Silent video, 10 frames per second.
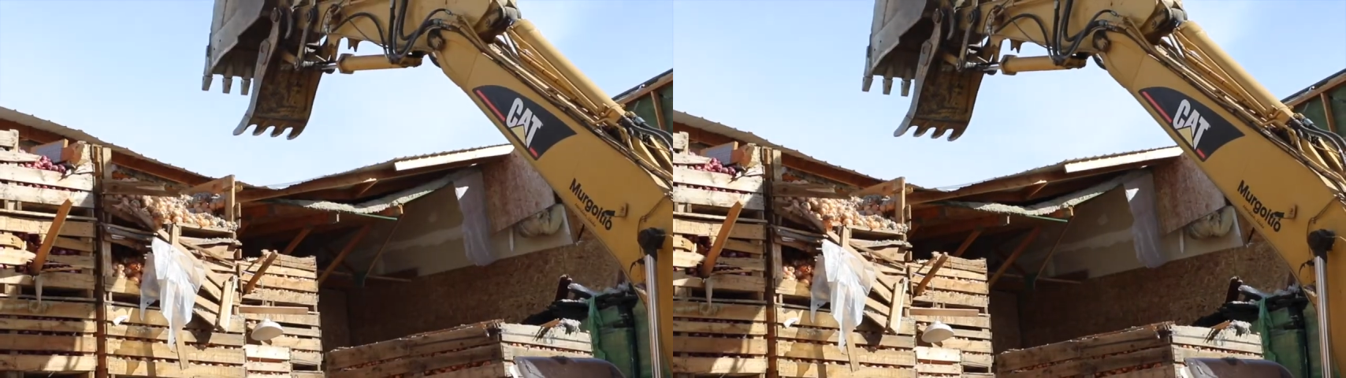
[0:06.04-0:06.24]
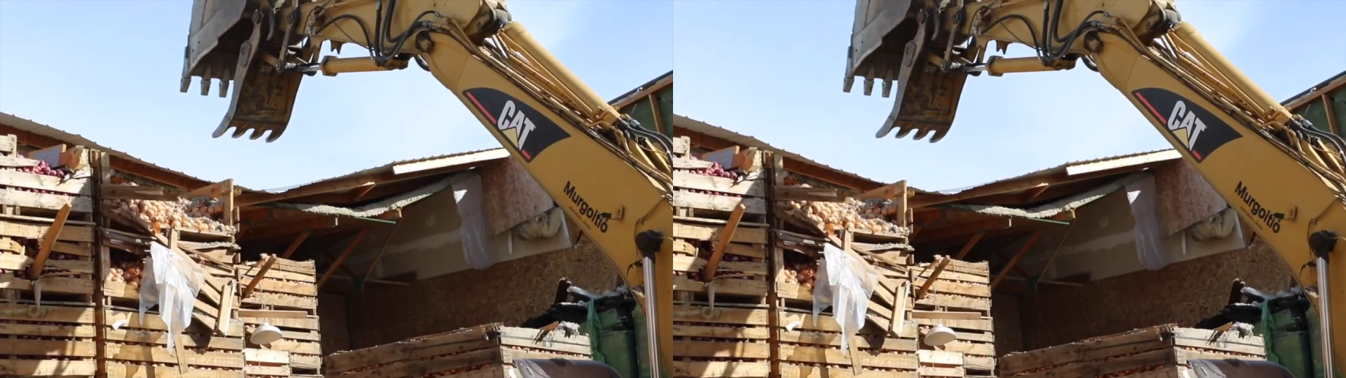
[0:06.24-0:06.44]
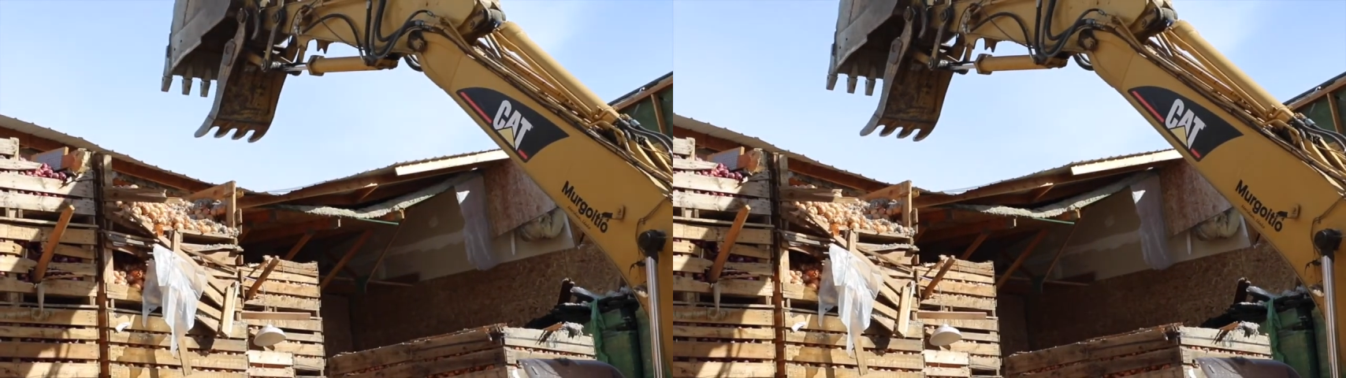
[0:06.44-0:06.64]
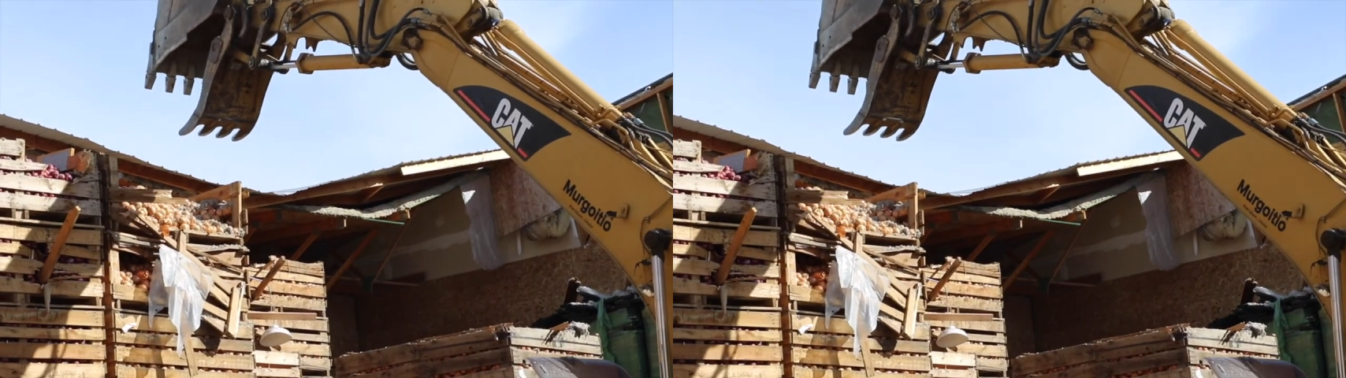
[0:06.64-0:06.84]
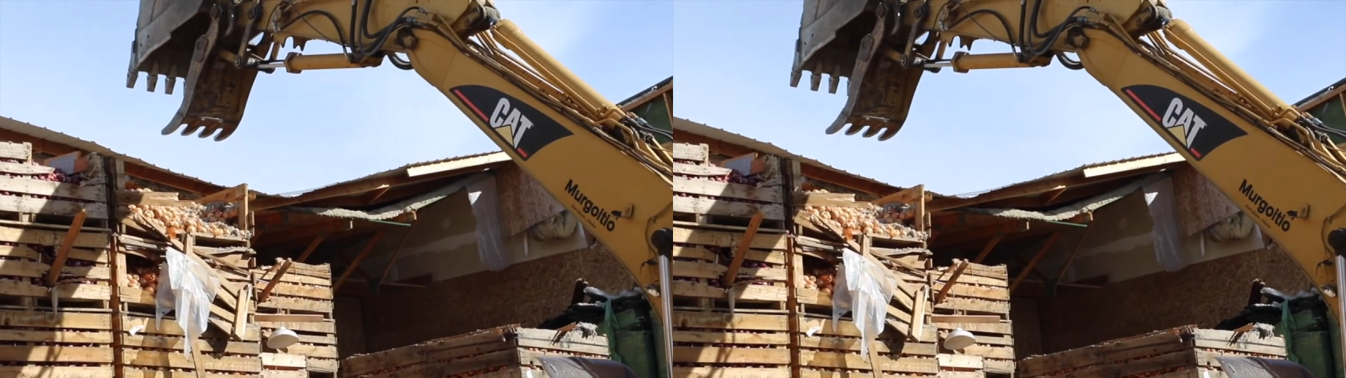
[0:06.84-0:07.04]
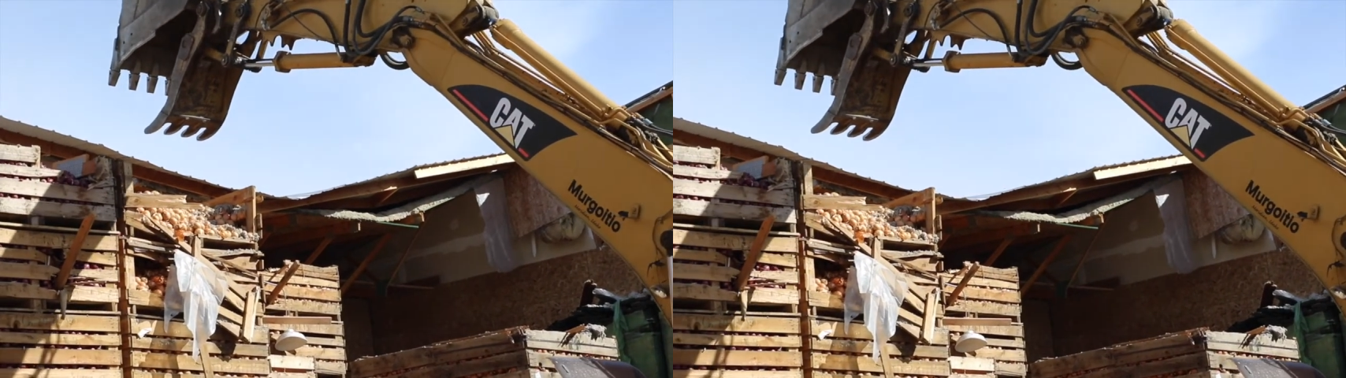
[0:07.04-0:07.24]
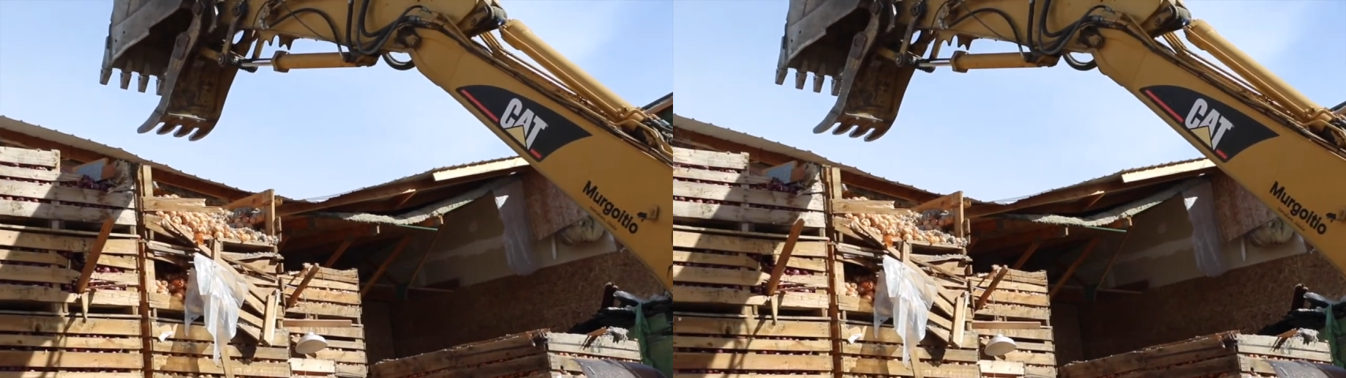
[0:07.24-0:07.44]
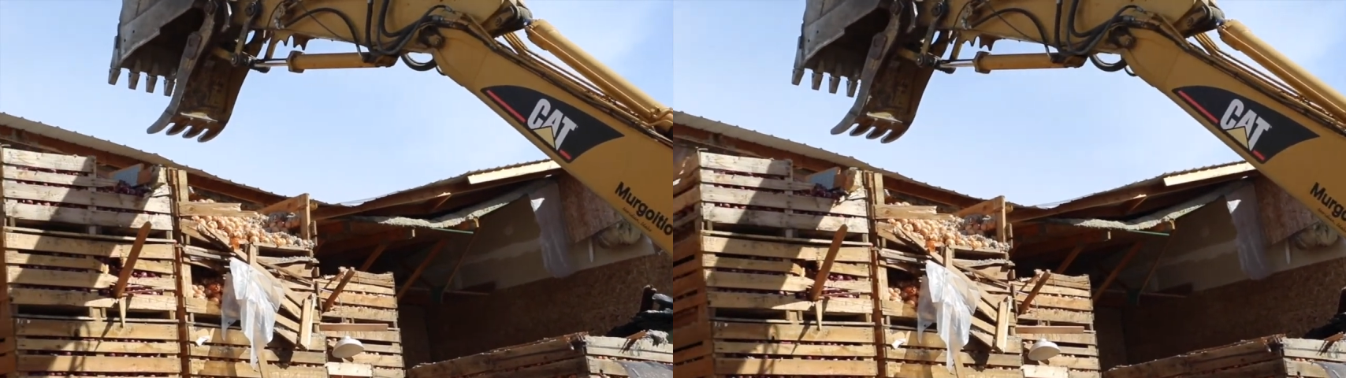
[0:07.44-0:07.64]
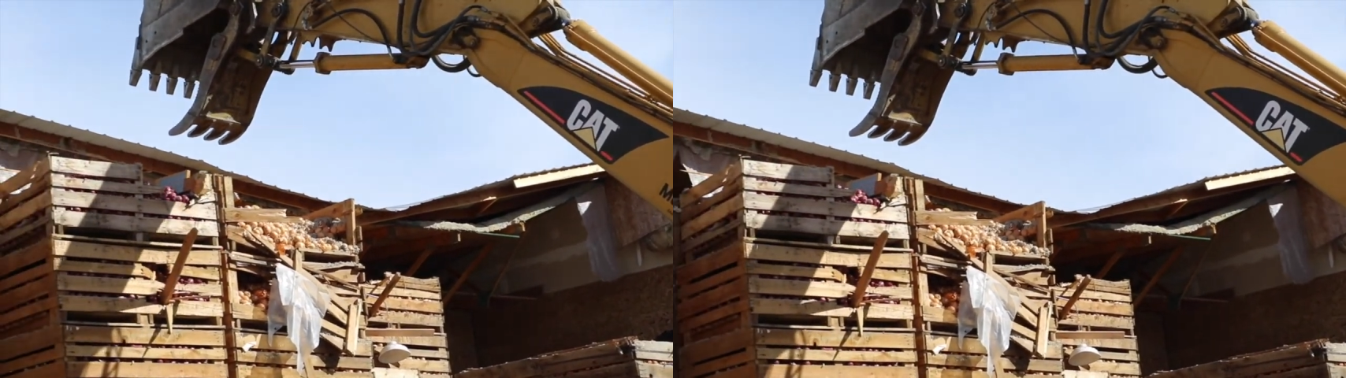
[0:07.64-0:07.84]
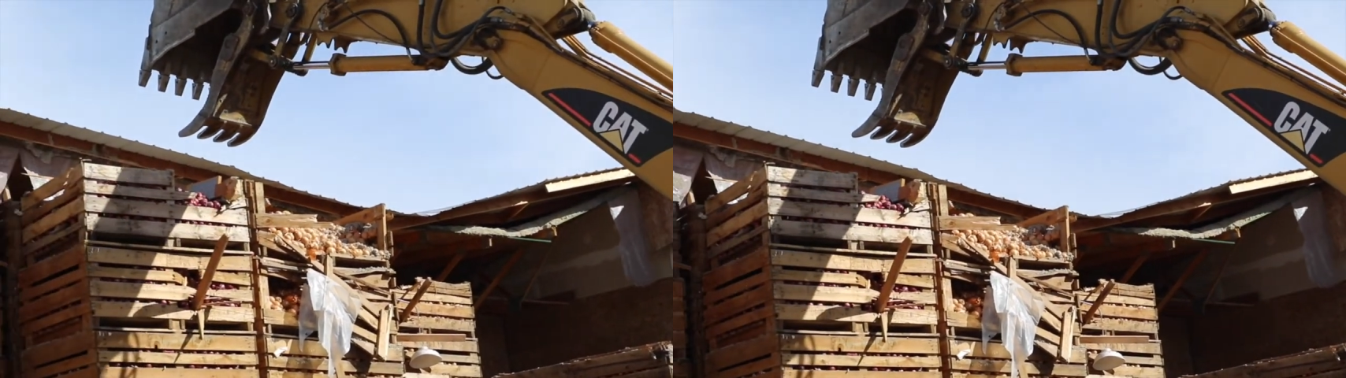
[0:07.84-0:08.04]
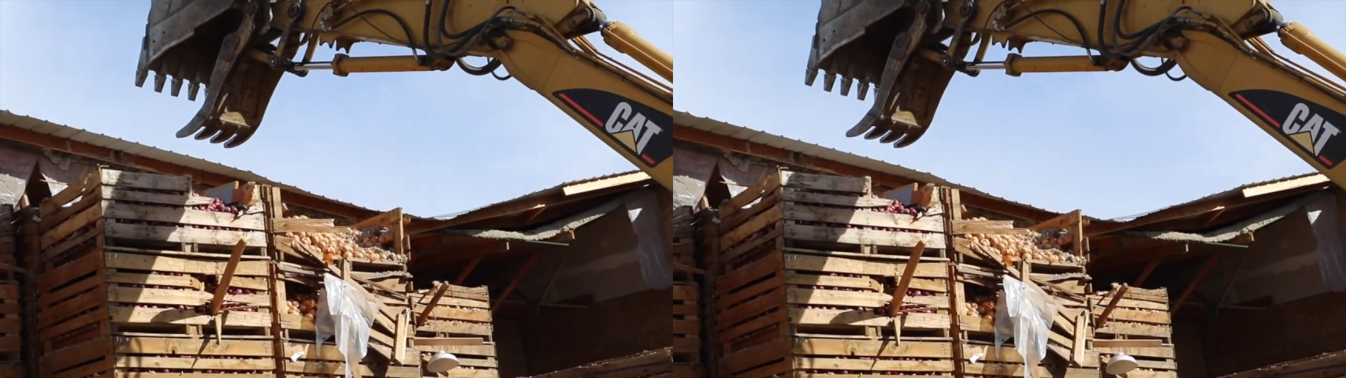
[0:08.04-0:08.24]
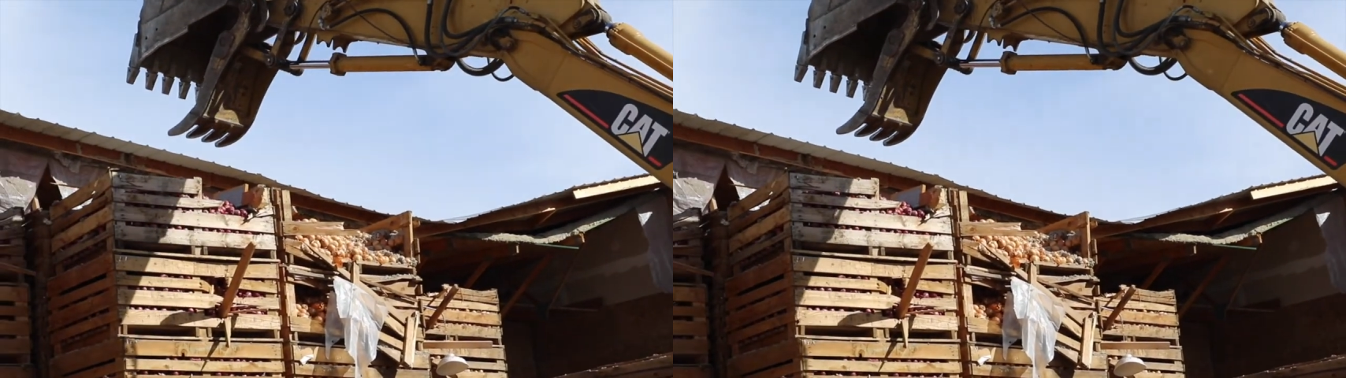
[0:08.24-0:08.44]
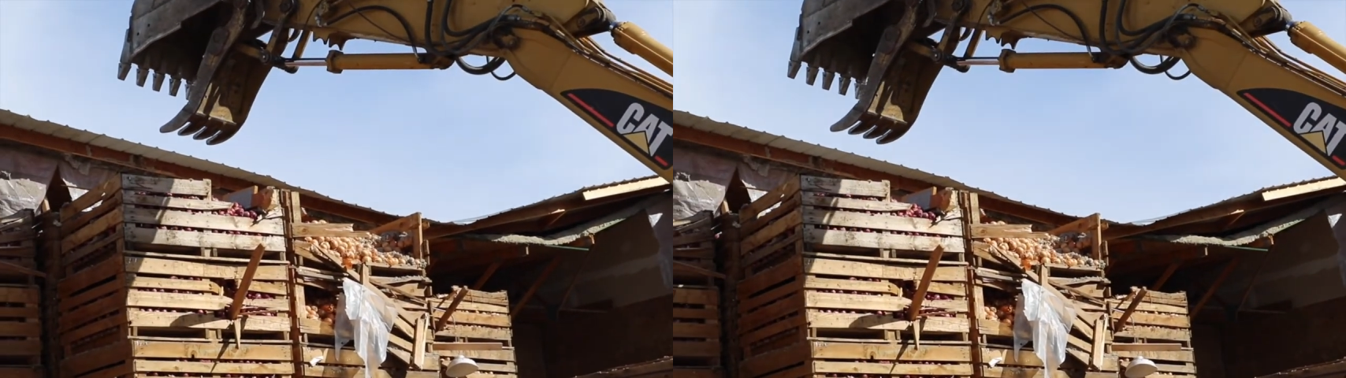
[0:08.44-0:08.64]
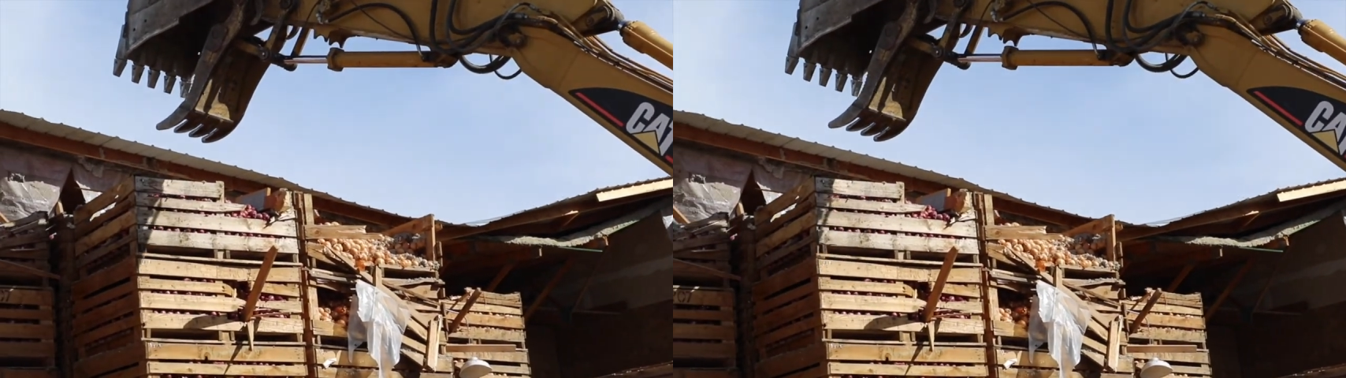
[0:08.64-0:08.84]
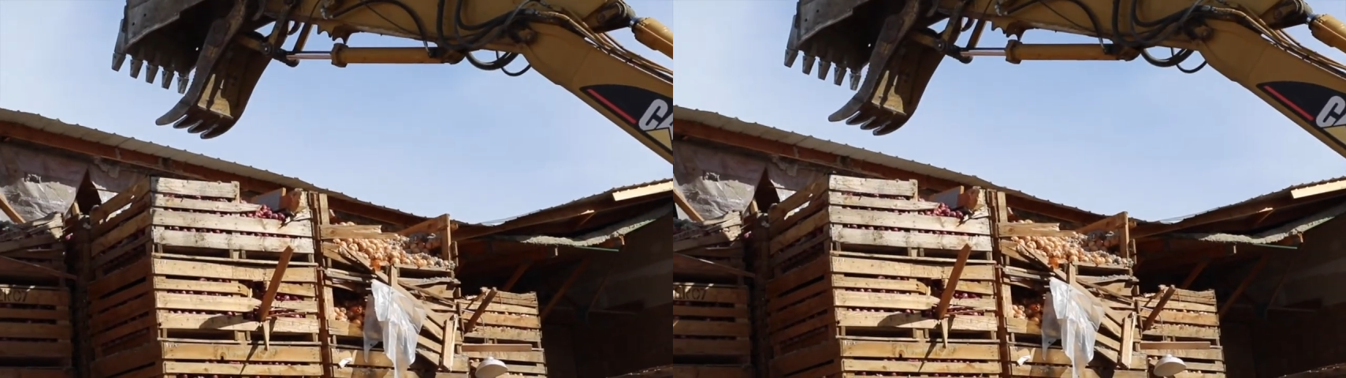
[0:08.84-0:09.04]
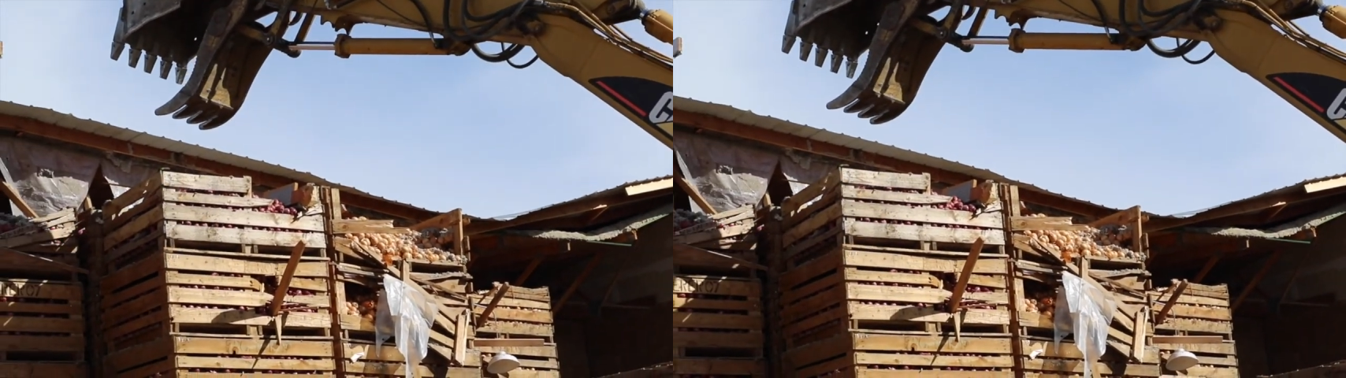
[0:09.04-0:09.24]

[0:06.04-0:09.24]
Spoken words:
Nobody's mouth can be seen.